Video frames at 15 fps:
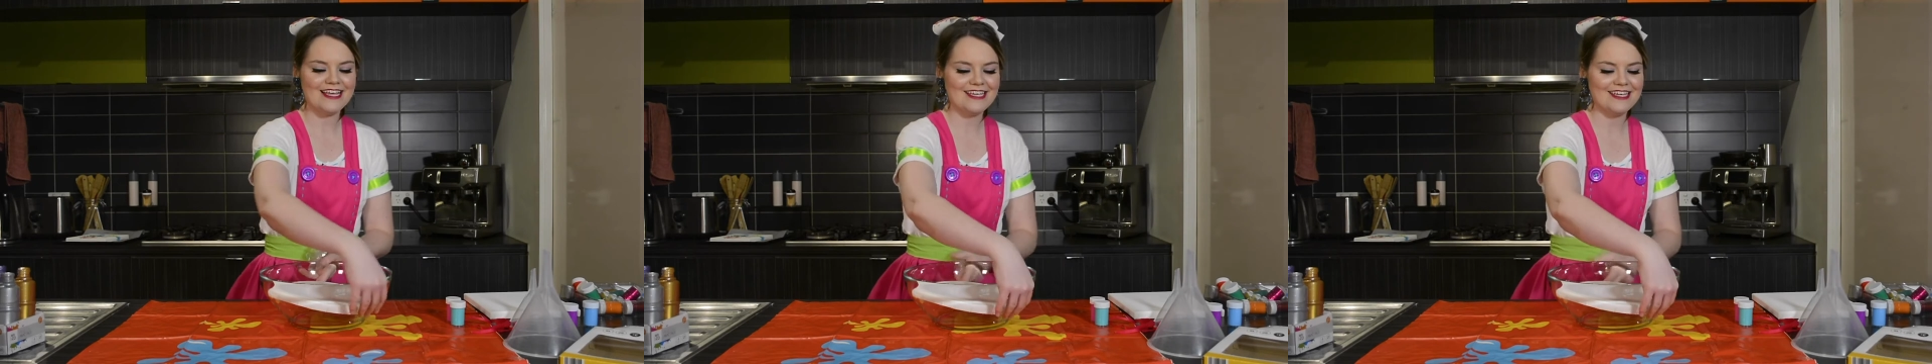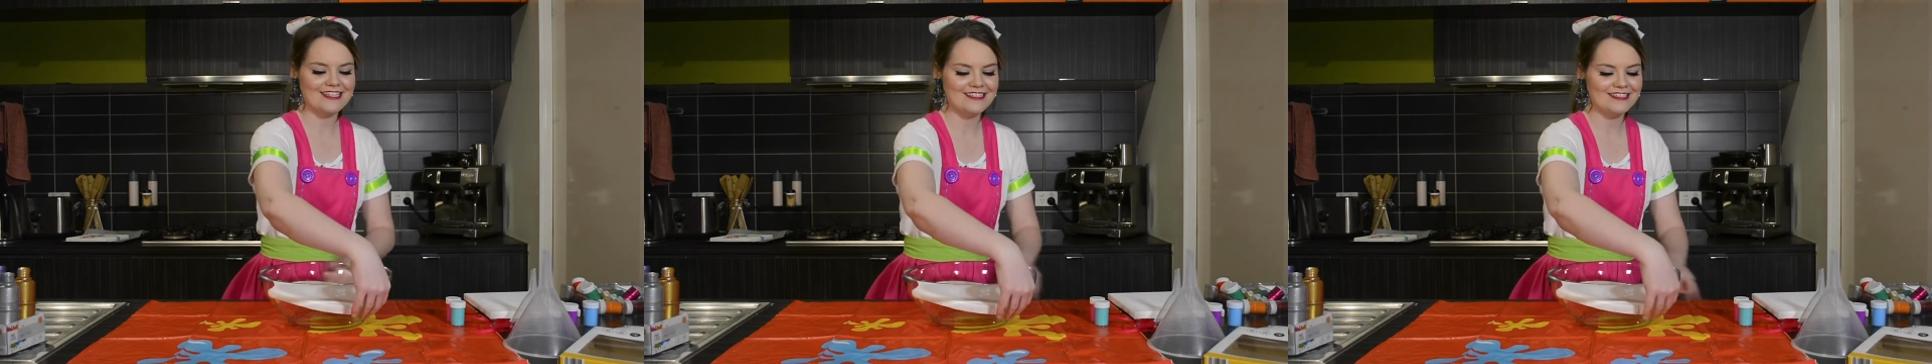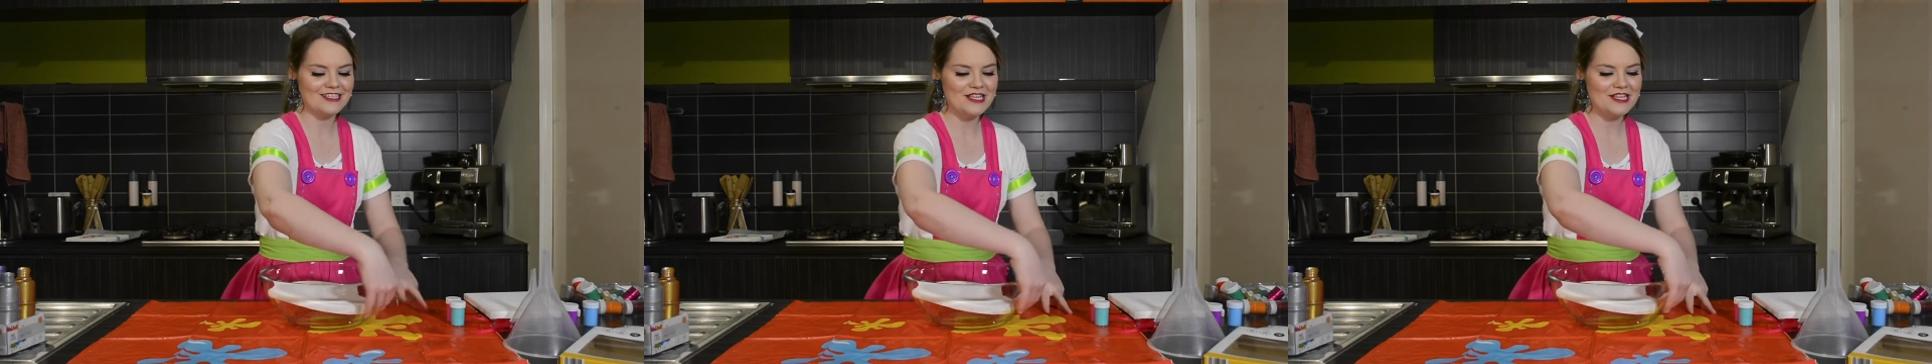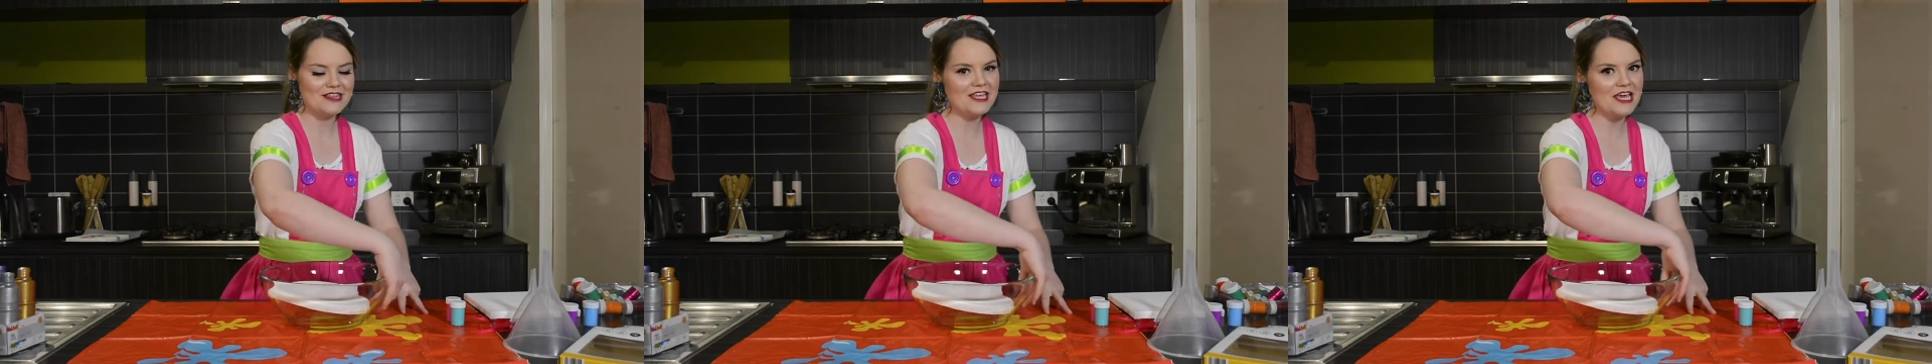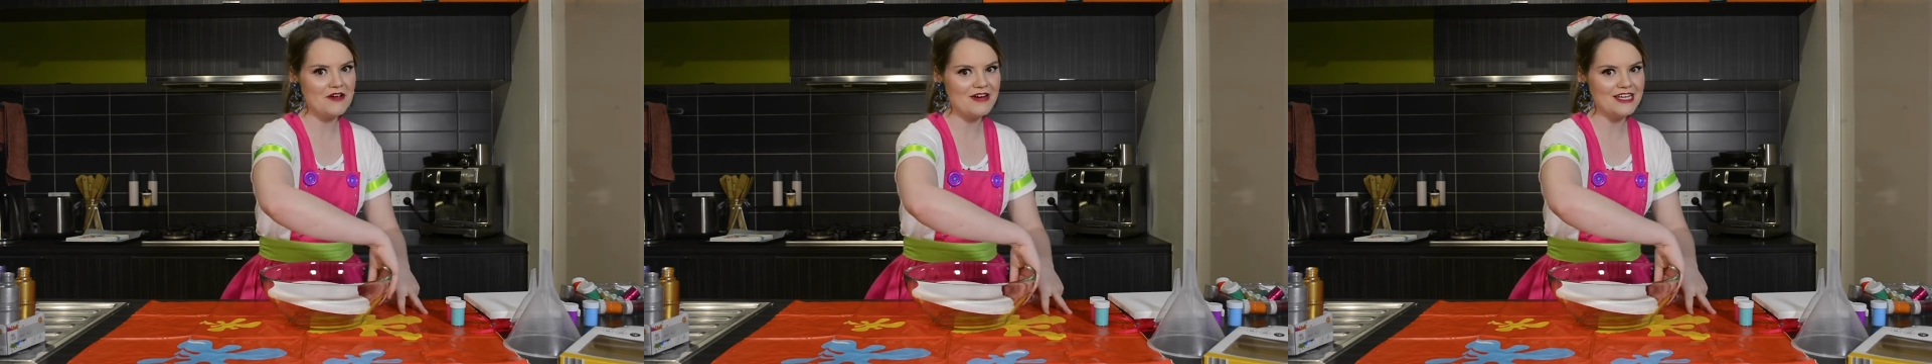can
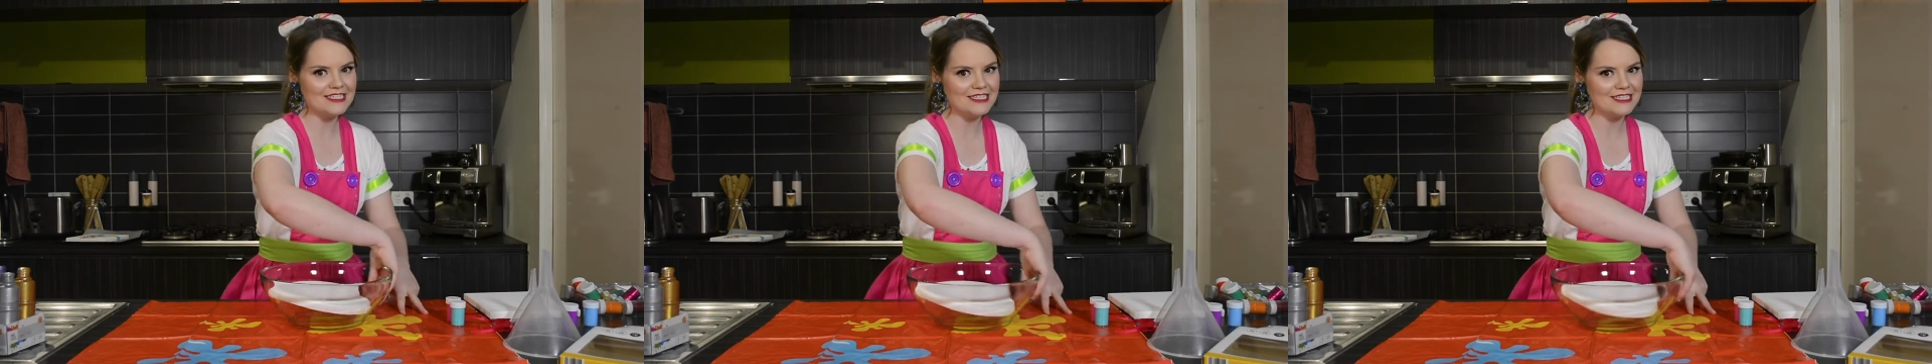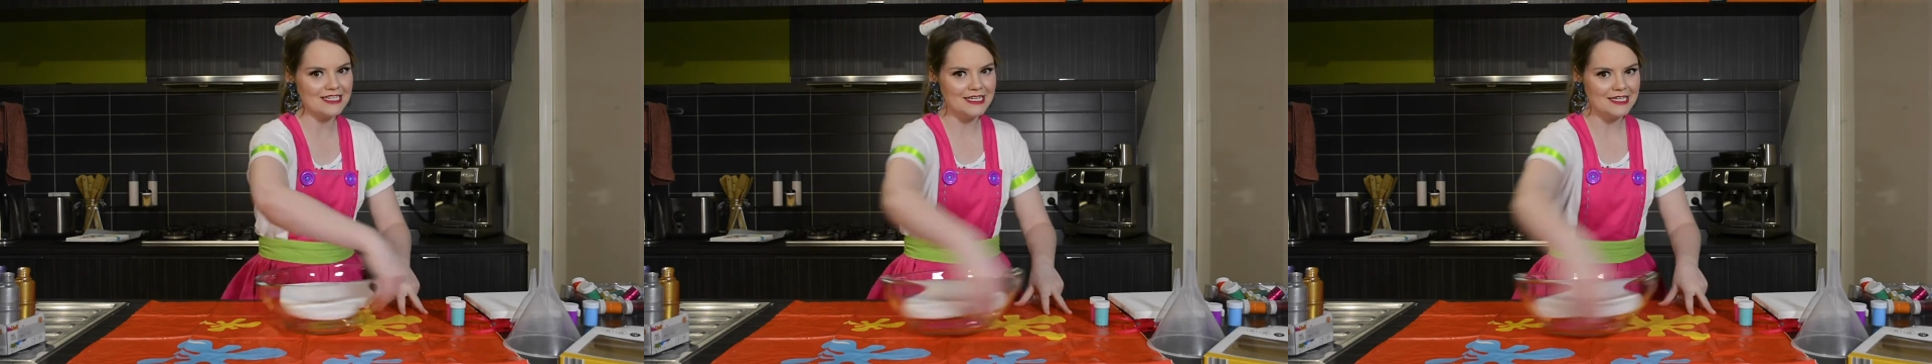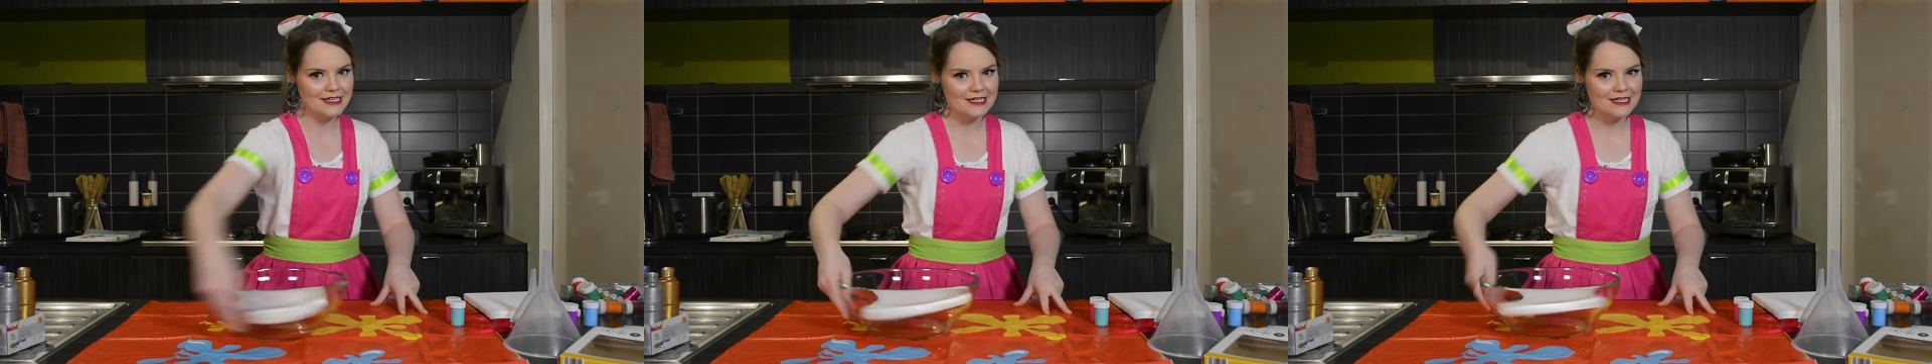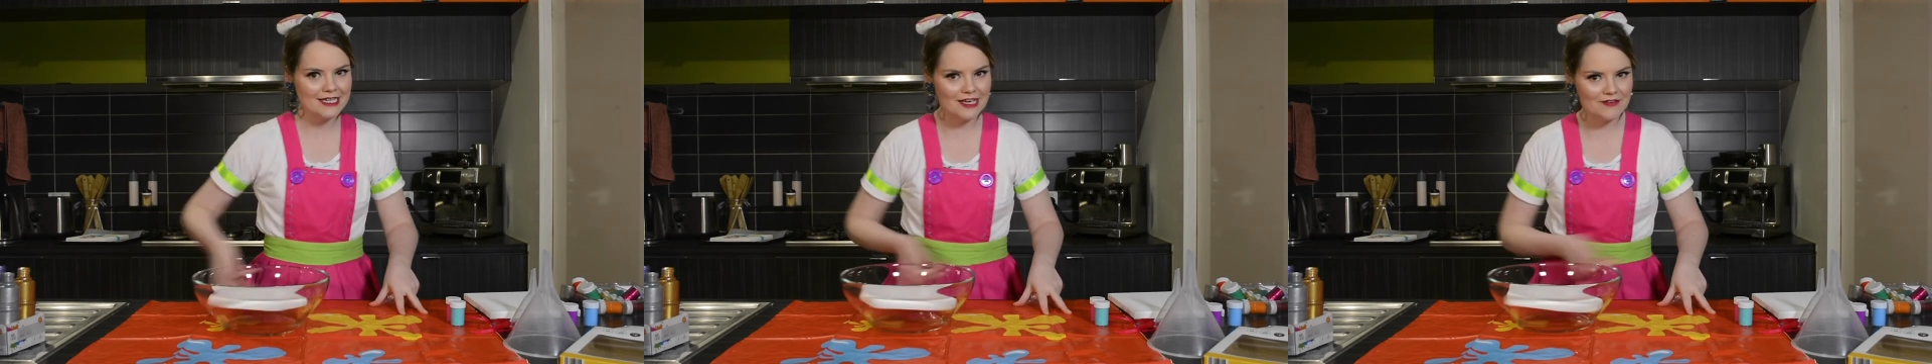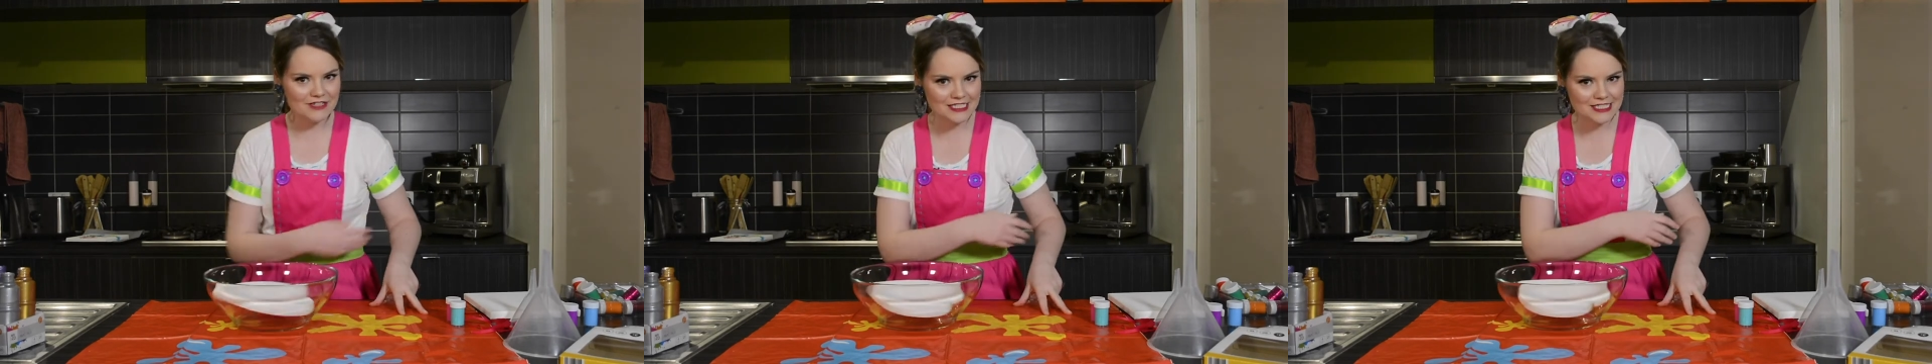theoretically
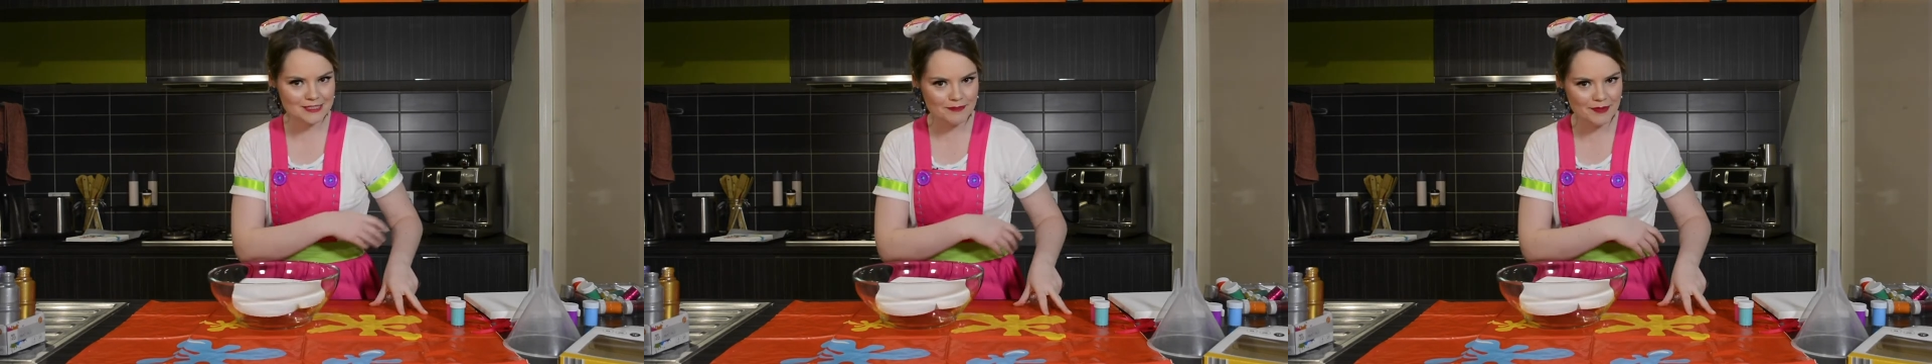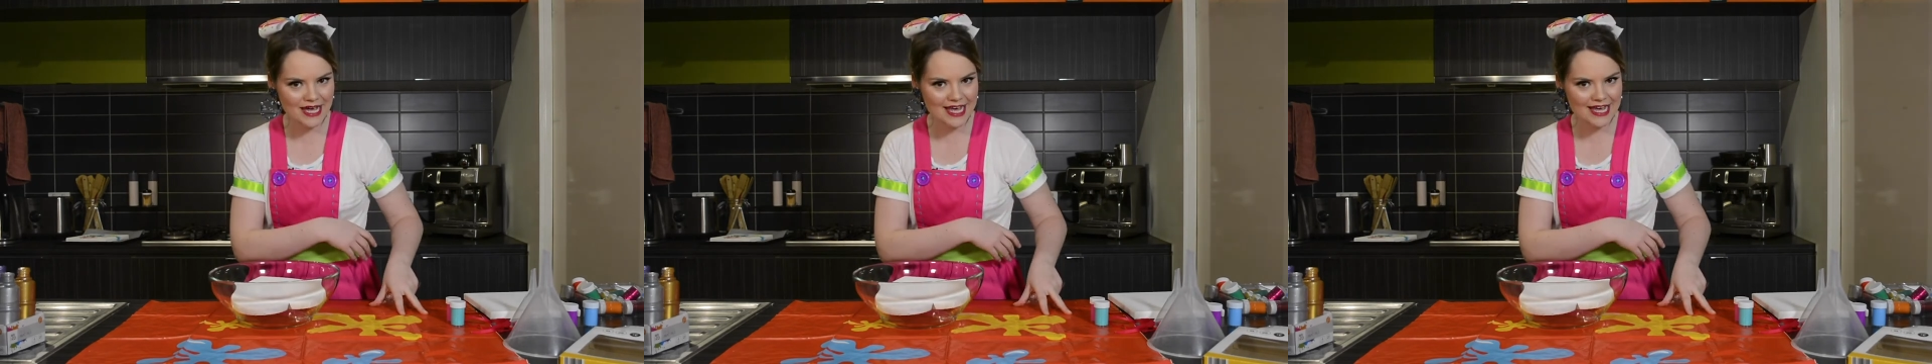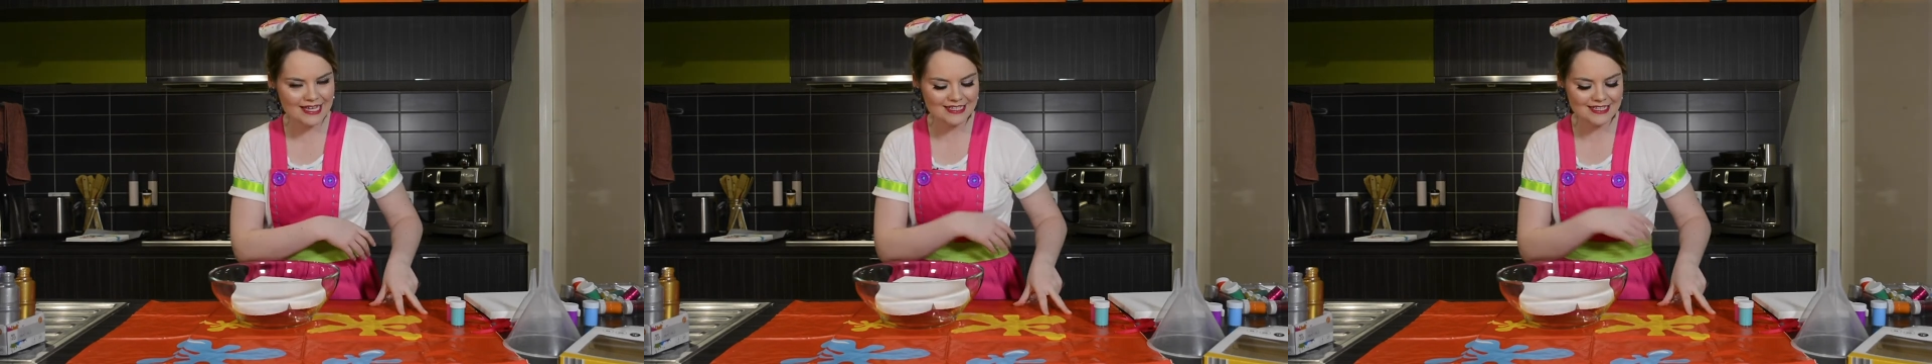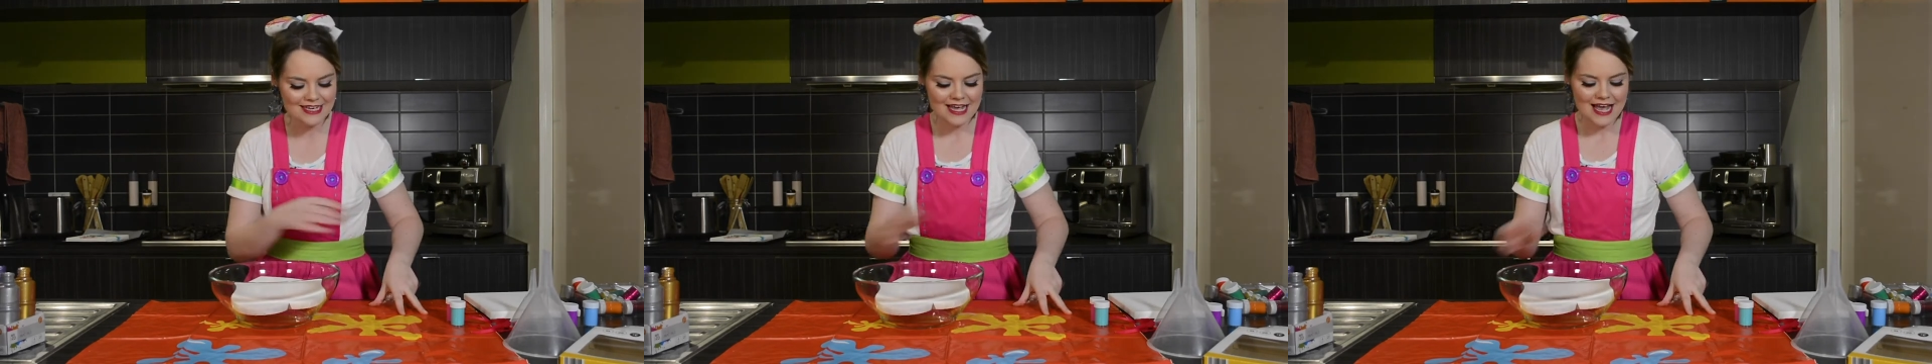give it a spin